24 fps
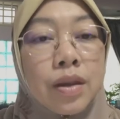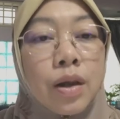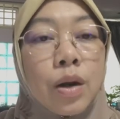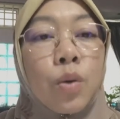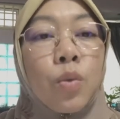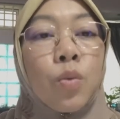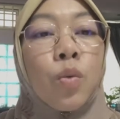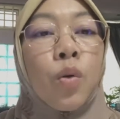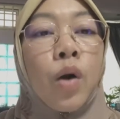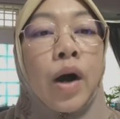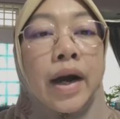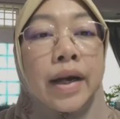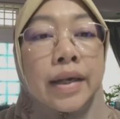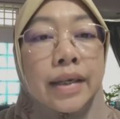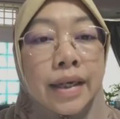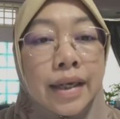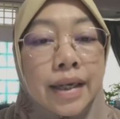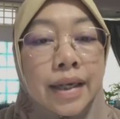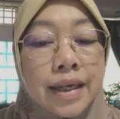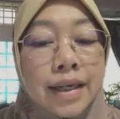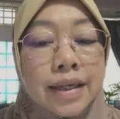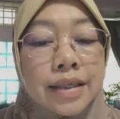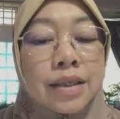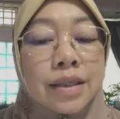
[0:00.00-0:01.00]
What
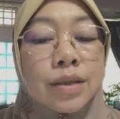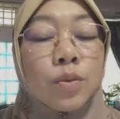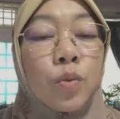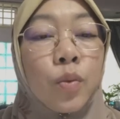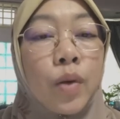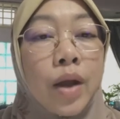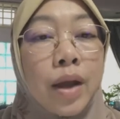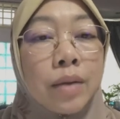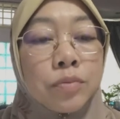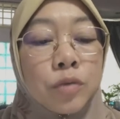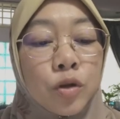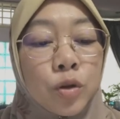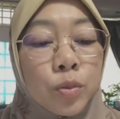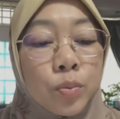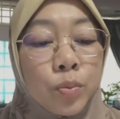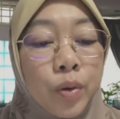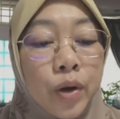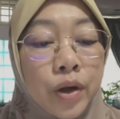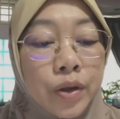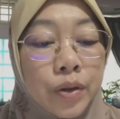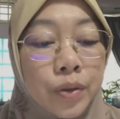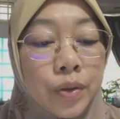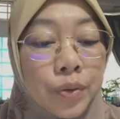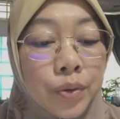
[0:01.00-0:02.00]
is Web
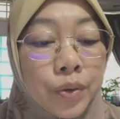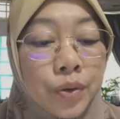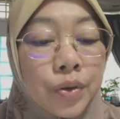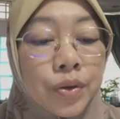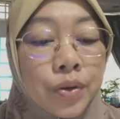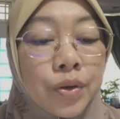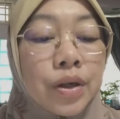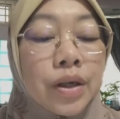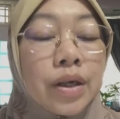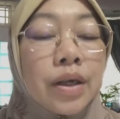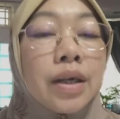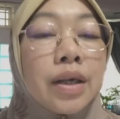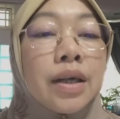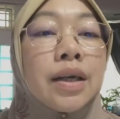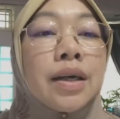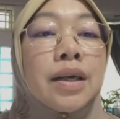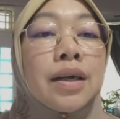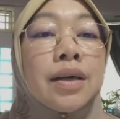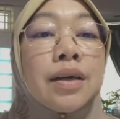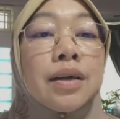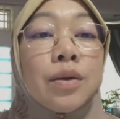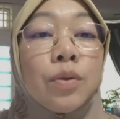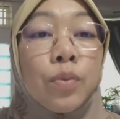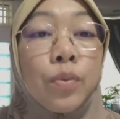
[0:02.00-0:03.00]
2.0?
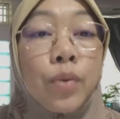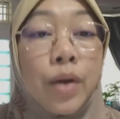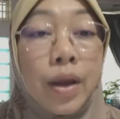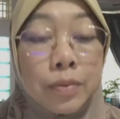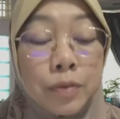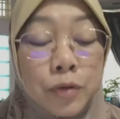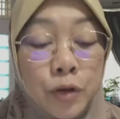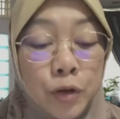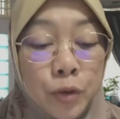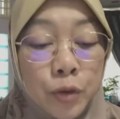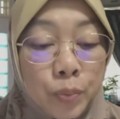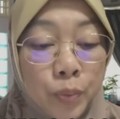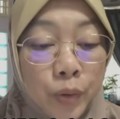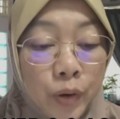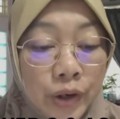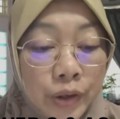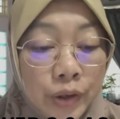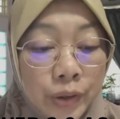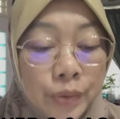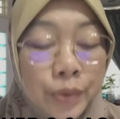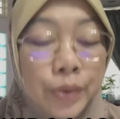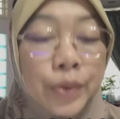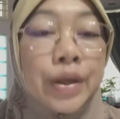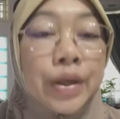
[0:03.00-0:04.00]
Web
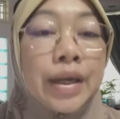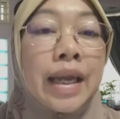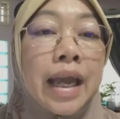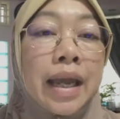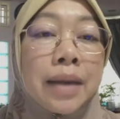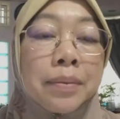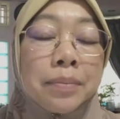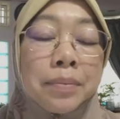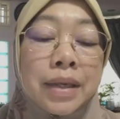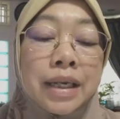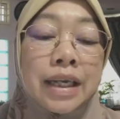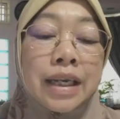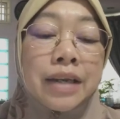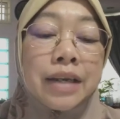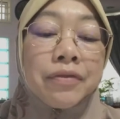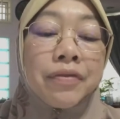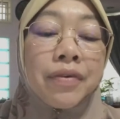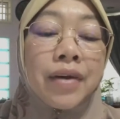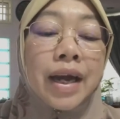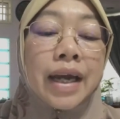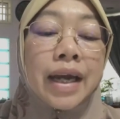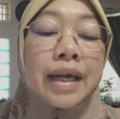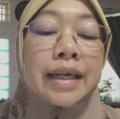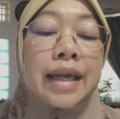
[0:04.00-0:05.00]
2.0 can be
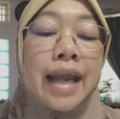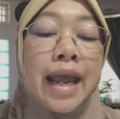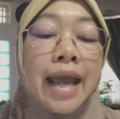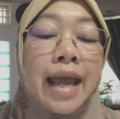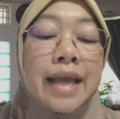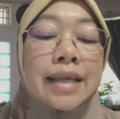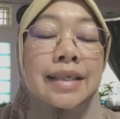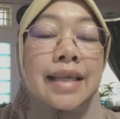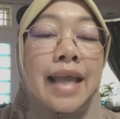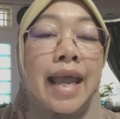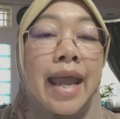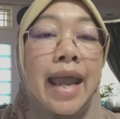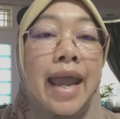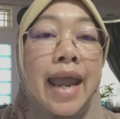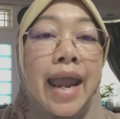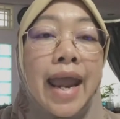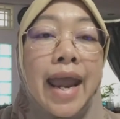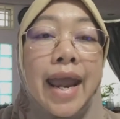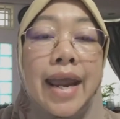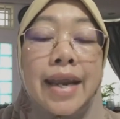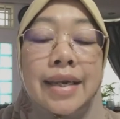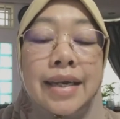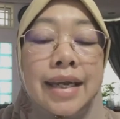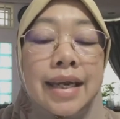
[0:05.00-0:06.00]
defined as
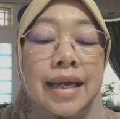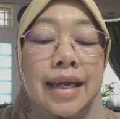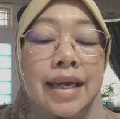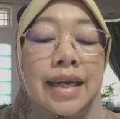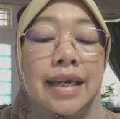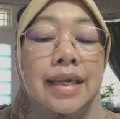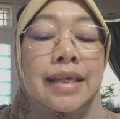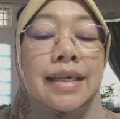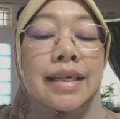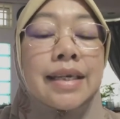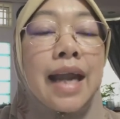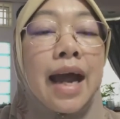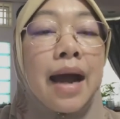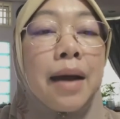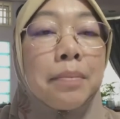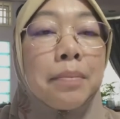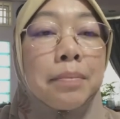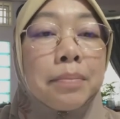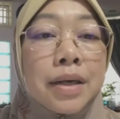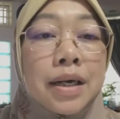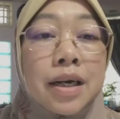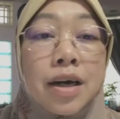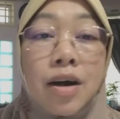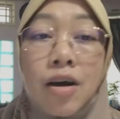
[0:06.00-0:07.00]
any
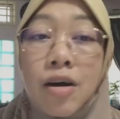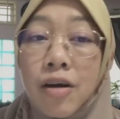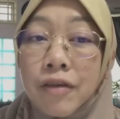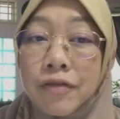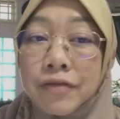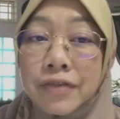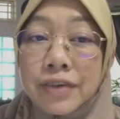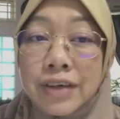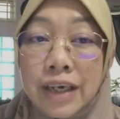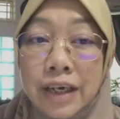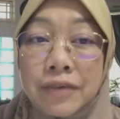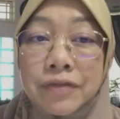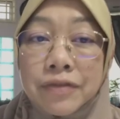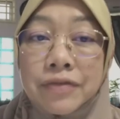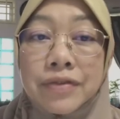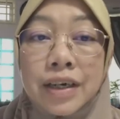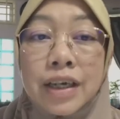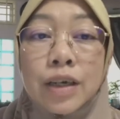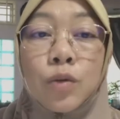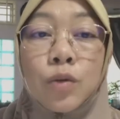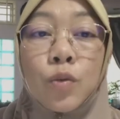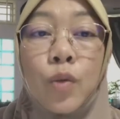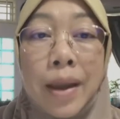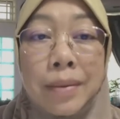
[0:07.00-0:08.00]
number of
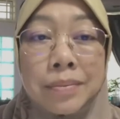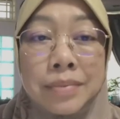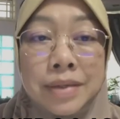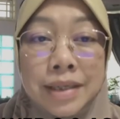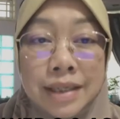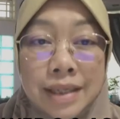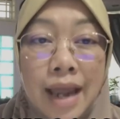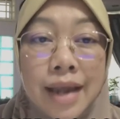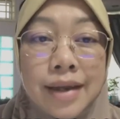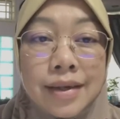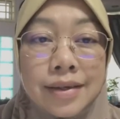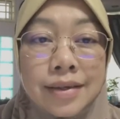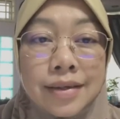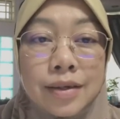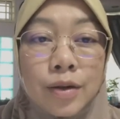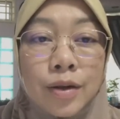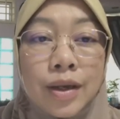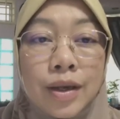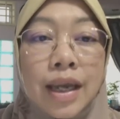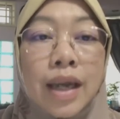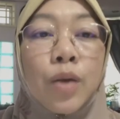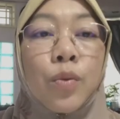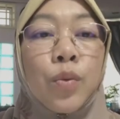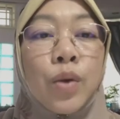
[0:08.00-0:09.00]
different websites.
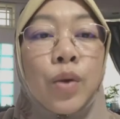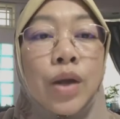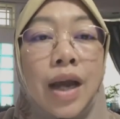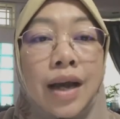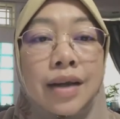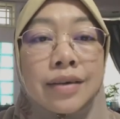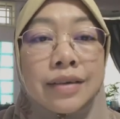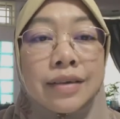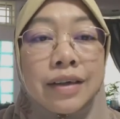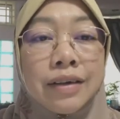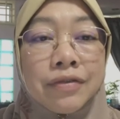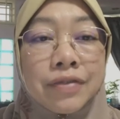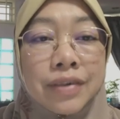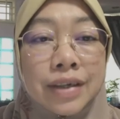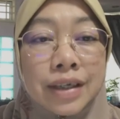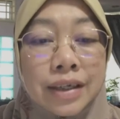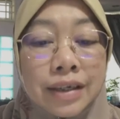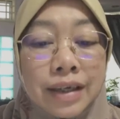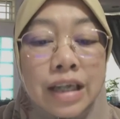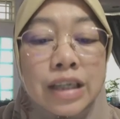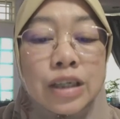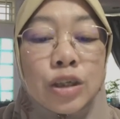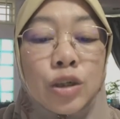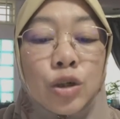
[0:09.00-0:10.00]
Okay, we are
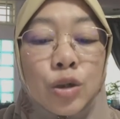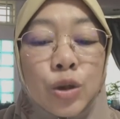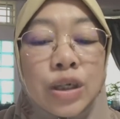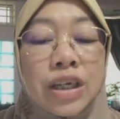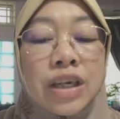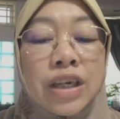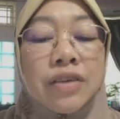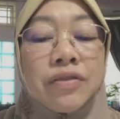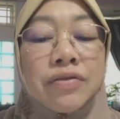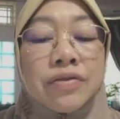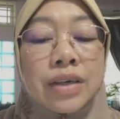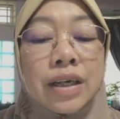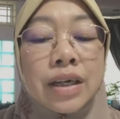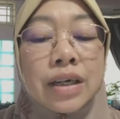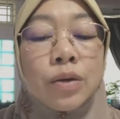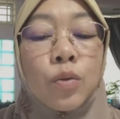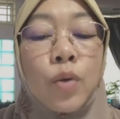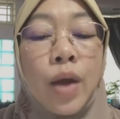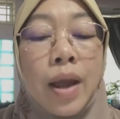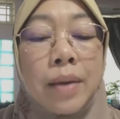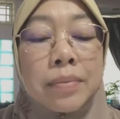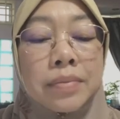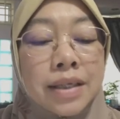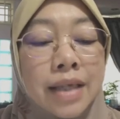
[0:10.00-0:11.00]
referring to different
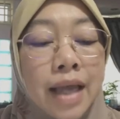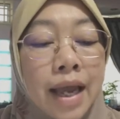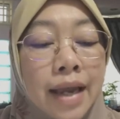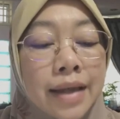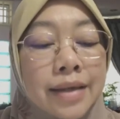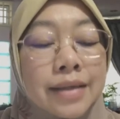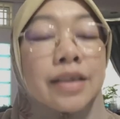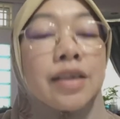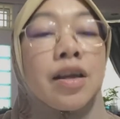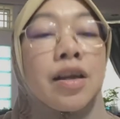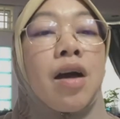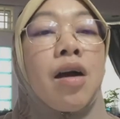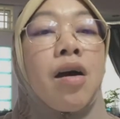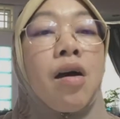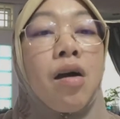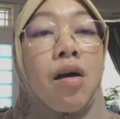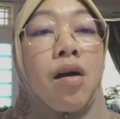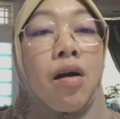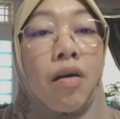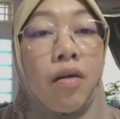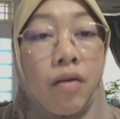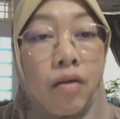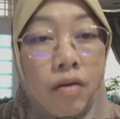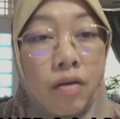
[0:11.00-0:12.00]
websites
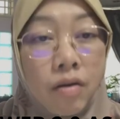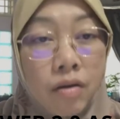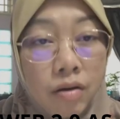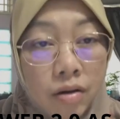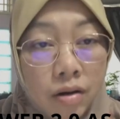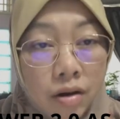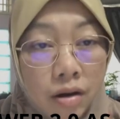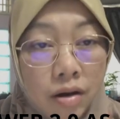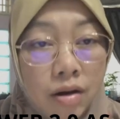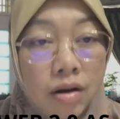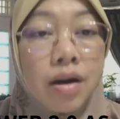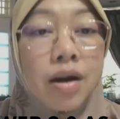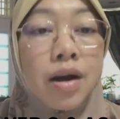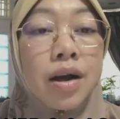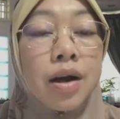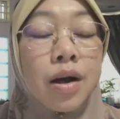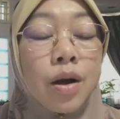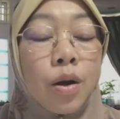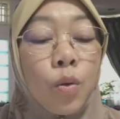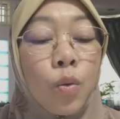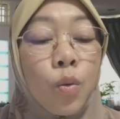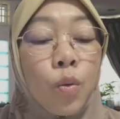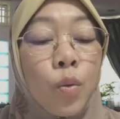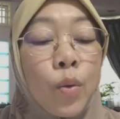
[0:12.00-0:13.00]
or
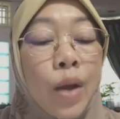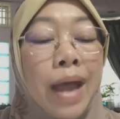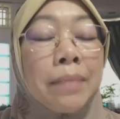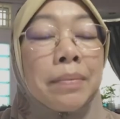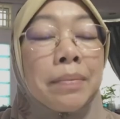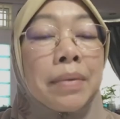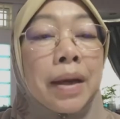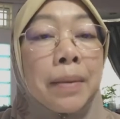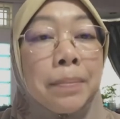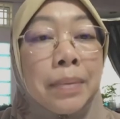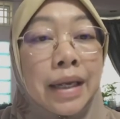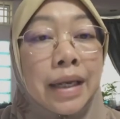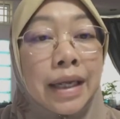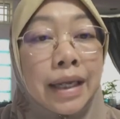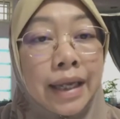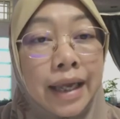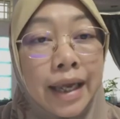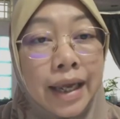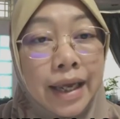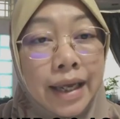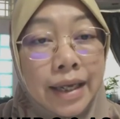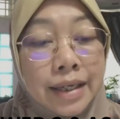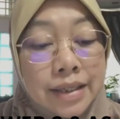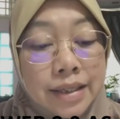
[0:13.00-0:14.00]
web
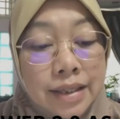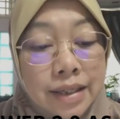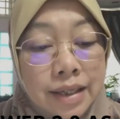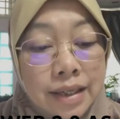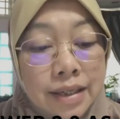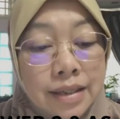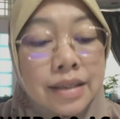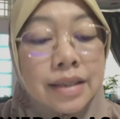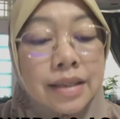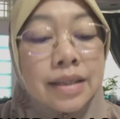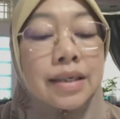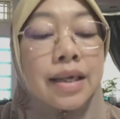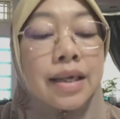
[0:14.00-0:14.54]
applications